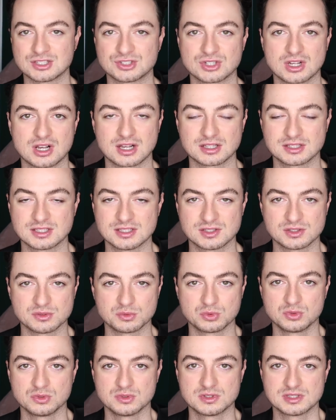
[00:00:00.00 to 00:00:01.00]
Asia Artist
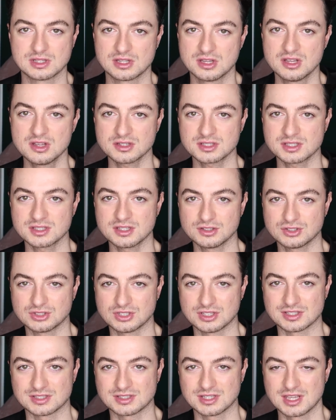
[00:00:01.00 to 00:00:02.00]
Awards looks
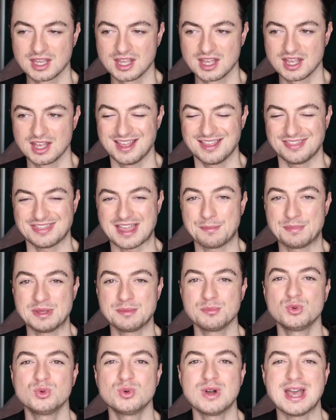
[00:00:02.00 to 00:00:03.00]
just that
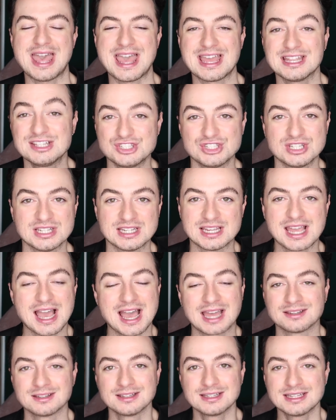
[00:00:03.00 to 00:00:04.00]
bit more edgy
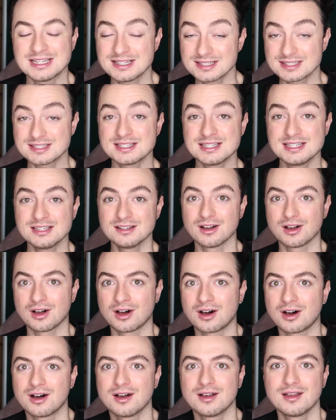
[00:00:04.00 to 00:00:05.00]
and itzy
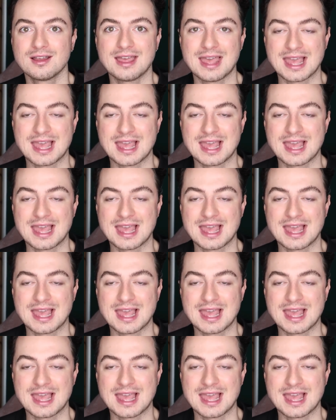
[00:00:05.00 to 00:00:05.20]
are